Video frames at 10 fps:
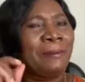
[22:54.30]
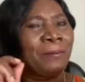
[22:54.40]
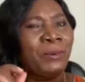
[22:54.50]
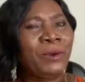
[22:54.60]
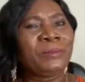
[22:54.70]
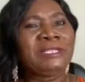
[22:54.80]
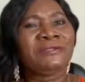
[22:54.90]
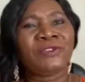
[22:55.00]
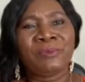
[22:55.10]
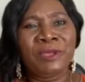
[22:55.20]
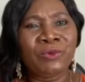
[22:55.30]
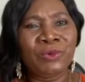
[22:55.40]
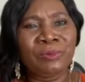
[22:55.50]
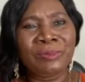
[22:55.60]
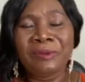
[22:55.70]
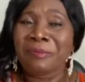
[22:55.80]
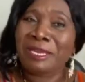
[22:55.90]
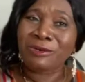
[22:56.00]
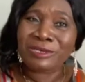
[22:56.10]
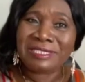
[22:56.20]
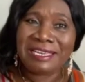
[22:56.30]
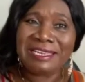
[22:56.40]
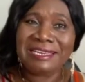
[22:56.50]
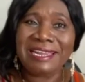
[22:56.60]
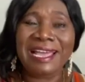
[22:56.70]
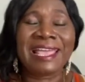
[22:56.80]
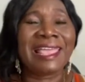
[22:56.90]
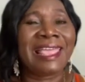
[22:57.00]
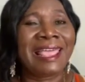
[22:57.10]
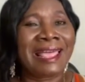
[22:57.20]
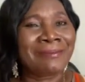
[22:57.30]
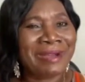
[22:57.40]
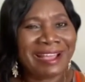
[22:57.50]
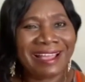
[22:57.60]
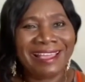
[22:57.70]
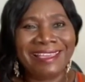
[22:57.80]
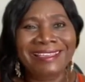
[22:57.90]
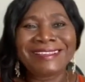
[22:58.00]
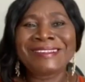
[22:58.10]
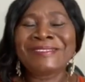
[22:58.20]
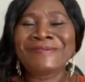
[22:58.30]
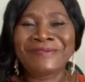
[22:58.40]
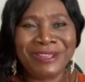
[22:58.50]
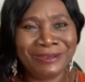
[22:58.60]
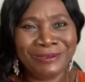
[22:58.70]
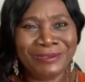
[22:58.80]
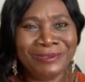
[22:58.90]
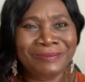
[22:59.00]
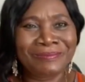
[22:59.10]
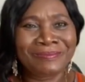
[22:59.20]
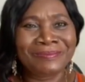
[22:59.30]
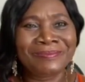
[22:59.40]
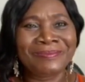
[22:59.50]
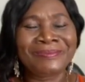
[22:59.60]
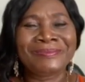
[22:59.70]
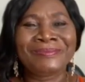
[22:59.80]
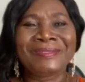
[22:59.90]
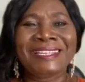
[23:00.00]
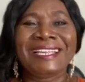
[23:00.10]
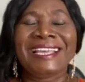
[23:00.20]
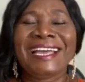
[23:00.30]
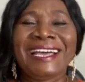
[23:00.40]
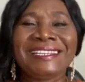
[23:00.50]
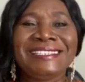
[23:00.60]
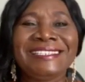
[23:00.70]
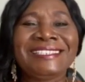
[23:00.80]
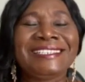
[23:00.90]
Promise from the Womb by Dr. Linda Amakai Vanutu. And